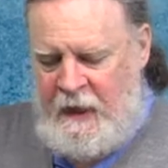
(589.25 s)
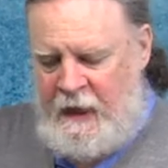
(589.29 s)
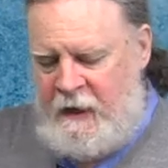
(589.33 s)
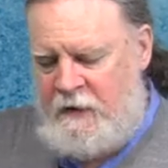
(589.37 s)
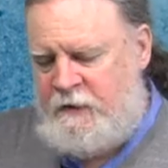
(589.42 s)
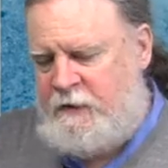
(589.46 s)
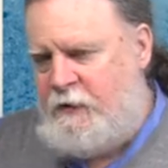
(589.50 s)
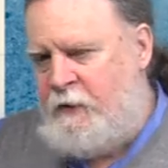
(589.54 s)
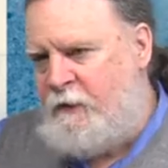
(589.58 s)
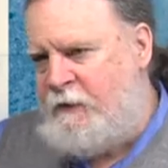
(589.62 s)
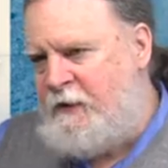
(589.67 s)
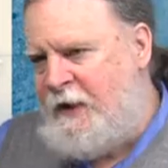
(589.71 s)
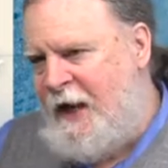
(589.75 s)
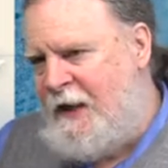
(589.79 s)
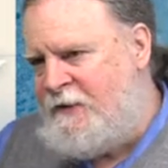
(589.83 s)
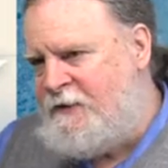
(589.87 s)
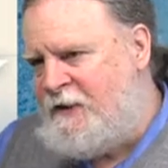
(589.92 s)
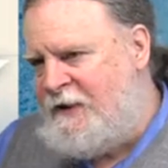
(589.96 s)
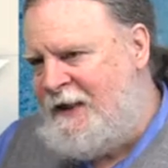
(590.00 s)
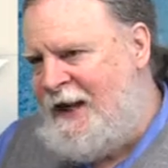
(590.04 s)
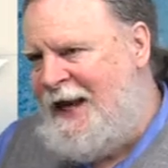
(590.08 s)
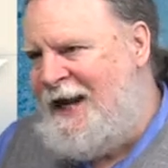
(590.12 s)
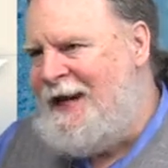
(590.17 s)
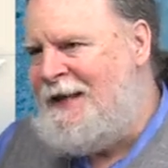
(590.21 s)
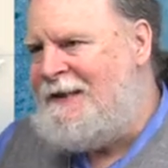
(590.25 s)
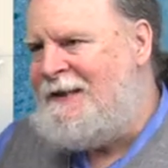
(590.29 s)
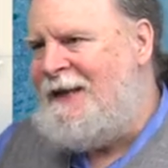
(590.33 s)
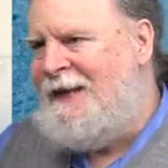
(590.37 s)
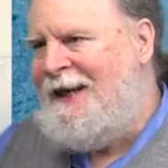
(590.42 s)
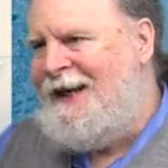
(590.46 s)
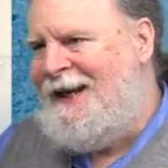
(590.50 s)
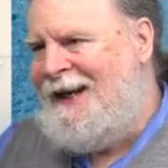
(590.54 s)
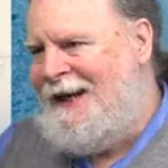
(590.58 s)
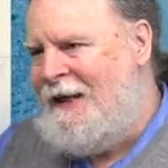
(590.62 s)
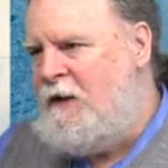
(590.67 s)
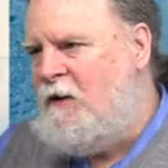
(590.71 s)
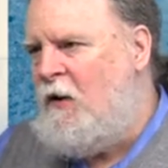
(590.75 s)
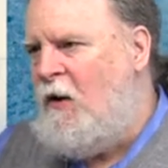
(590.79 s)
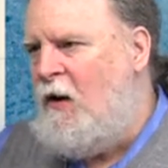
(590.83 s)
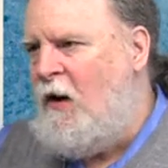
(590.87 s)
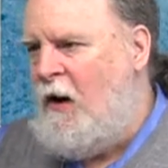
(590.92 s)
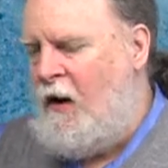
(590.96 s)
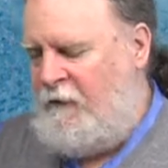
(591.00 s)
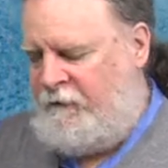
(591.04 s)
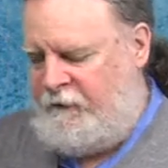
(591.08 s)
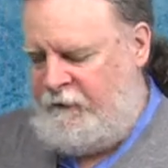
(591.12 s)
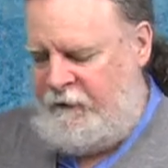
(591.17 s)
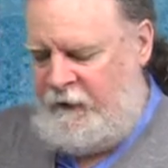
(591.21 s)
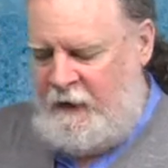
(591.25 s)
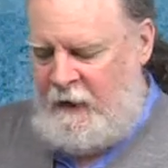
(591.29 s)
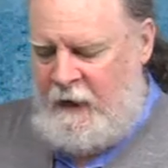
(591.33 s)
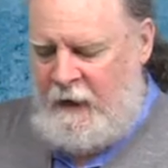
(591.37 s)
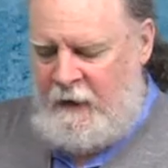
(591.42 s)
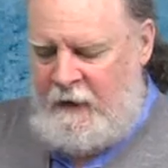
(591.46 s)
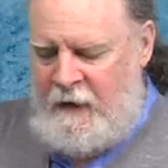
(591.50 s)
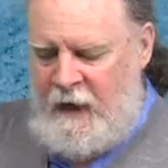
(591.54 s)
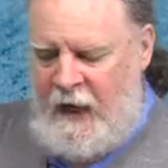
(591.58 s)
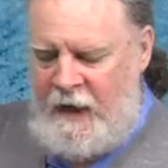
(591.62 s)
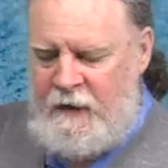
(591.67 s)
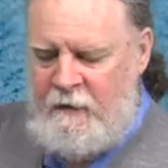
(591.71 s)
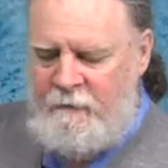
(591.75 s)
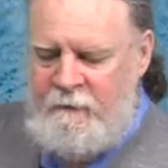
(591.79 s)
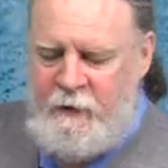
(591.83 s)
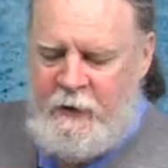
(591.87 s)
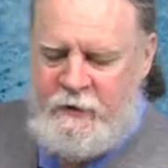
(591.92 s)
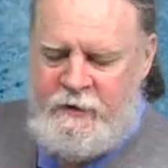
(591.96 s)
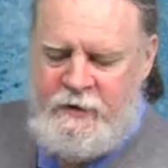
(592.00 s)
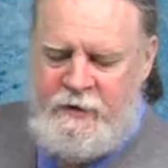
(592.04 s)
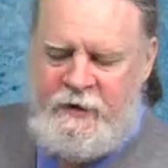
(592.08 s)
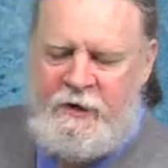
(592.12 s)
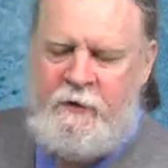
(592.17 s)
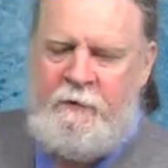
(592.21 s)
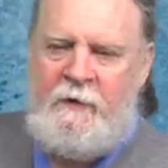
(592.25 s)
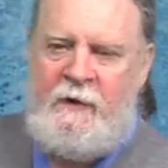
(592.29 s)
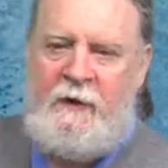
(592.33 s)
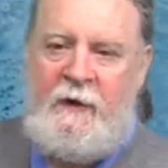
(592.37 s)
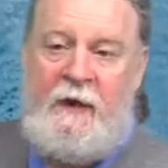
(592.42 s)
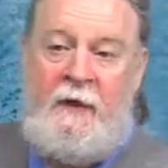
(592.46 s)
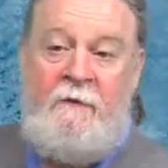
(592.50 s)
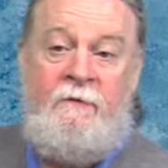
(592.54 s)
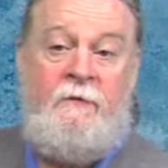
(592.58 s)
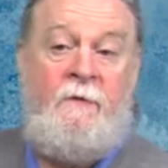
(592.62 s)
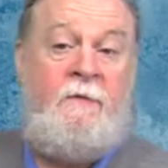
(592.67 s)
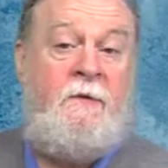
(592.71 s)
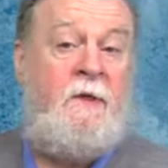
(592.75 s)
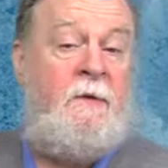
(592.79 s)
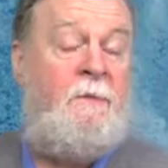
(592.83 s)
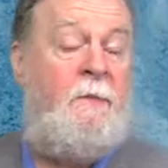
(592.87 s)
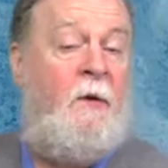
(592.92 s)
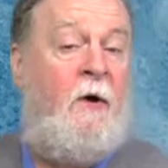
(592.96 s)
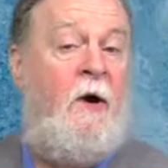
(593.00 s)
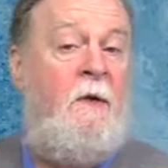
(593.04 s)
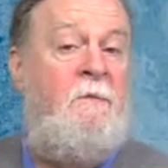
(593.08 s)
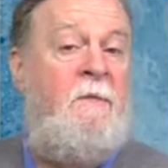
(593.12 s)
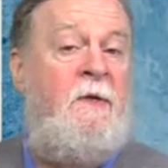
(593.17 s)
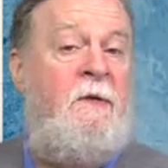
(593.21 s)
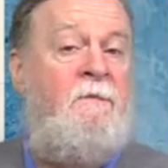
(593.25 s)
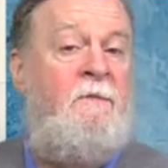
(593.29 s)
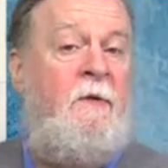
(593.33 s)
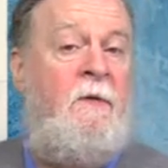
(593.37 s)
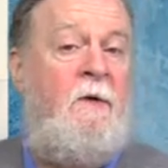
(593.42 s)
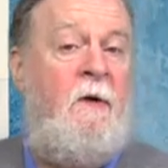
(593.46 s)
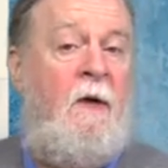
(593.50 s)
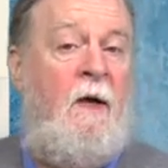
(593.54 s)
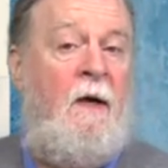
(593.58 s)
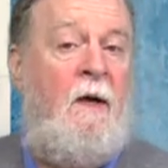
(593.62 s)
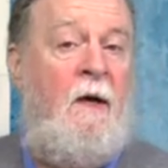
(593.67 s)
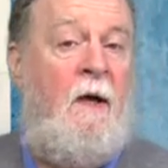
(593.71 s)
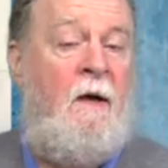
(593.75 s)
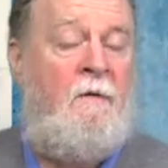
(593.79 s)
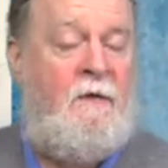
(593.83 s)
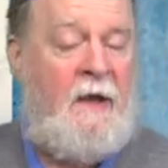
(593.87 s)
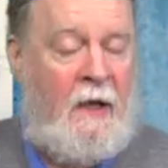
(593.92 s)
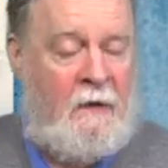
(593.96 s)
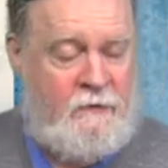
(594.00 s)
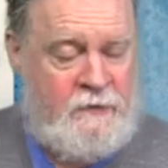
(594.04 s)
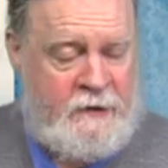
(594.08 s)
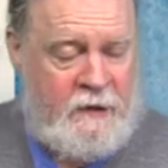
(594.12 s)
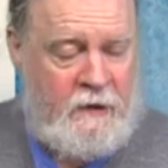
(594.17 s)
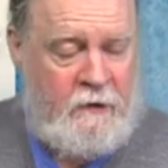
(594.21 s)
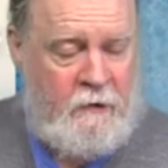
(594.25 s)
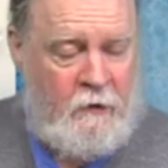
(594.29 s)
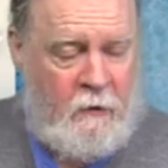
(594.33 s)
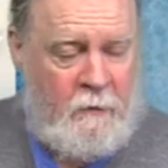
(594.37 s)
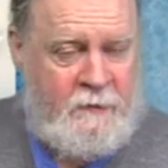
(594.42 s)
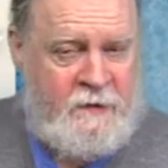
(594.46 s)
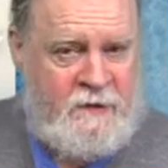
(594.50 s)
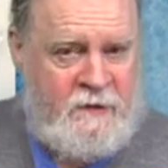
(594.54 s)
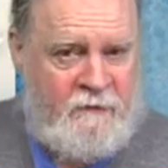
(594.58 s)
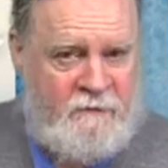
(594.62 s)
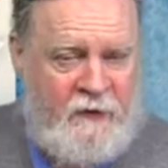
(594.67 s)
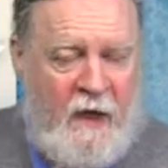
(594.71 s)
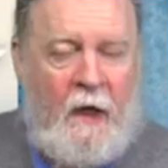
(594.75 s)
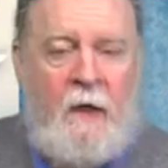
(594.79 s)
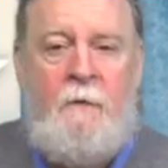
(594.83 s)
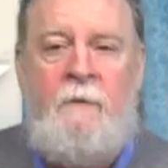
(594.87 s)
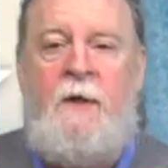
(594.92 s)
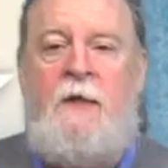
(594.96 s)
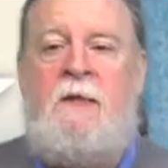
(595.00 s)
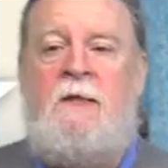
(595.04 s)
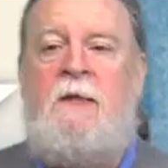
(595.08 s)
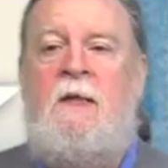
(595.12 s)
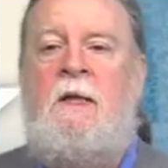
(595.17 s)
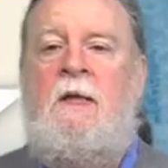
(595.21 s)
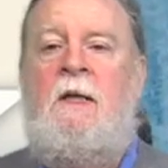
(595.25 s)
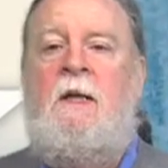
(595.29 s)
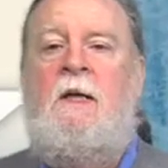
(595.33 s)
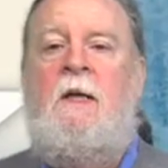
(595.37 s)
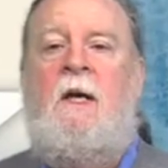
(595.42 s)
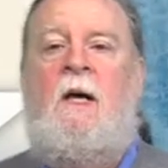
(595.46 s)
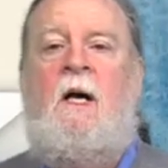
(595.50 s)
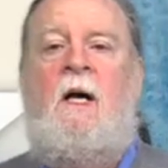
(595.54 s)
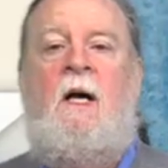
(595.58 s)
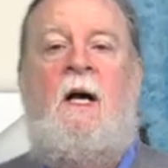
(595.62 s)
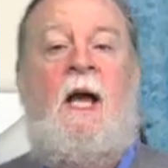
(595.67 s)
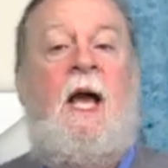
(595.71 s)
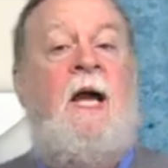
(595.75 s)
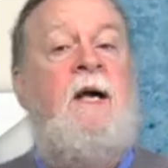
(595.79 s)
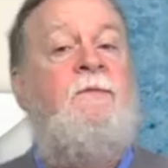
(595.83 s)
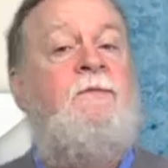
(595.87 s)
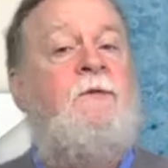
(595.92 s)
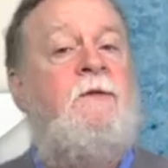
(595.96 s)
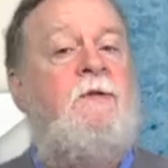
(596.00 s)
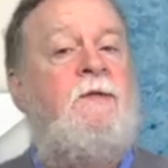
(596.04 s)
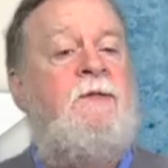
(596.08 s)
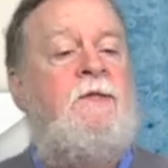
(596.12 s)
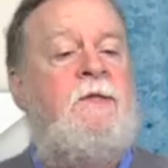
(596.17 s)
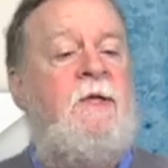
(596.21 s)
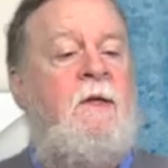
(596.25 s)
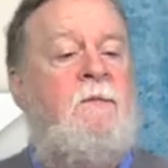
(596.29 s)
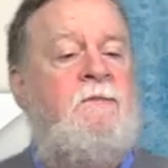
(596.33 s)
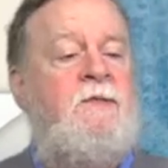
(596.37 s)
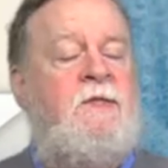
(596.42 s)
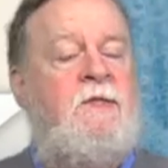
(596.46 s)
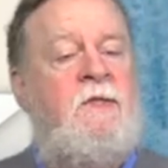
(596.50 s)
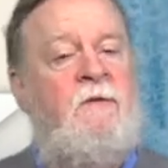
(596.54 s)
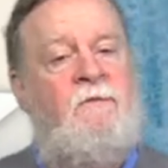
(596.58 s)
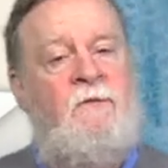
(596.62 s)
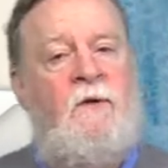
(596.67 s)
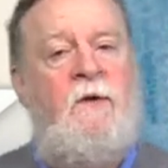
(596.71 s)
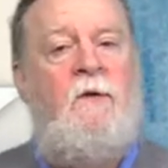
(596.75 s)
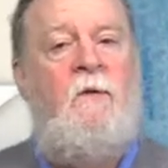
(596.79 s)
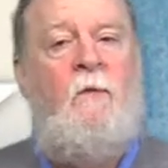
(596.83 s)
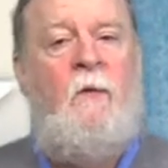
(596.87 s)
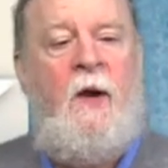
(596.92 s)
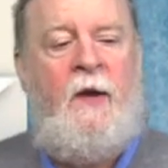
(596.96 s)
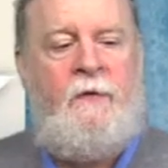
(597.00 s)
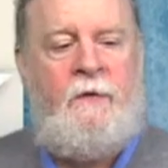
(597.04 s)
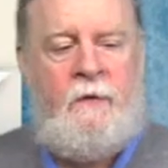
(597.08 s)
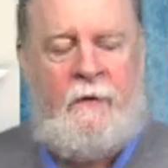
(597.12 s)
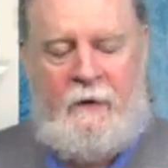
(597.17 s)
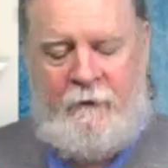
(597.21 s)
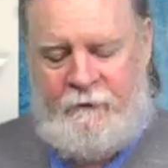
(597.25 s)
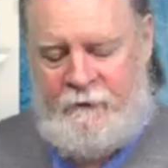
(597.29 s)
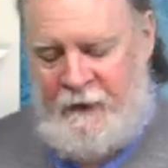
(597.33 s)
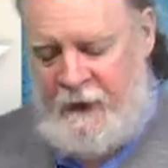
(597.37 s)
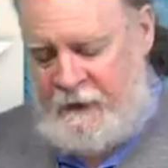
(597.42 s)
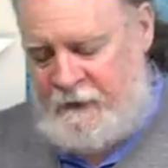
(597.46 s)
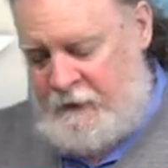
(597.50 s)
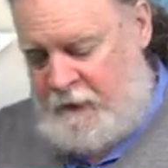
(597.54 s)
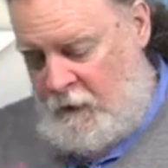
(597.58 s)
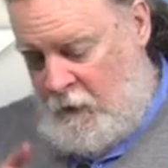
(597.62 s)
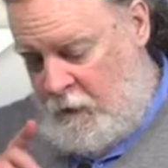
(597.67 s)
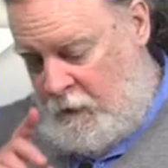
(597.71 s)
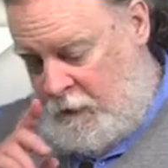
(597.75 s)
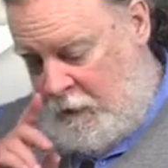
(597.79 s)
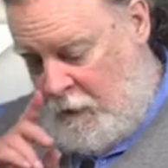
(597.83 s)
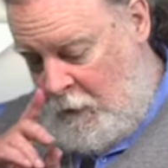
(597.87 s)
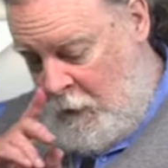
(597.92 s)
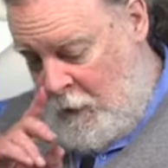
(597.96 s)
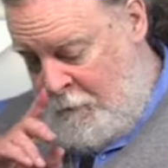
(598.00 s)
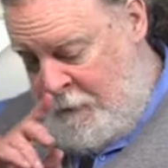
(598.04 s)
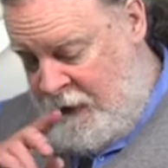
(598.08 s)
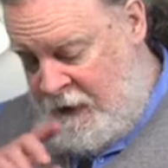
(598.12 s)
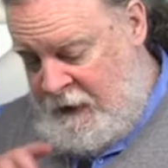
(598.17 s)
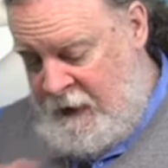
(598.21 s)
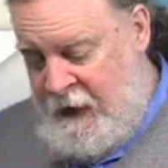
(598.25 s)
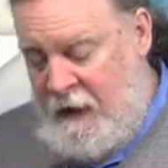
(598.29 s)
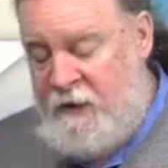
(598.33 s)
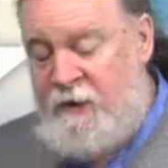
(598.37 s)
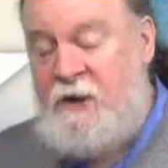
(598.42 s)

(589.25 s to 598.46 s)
In 2008, Inhofe got emergency relief from the Department of, Her uh, of Housing and Urban Development uh, after some severe weather affected Oklahoma.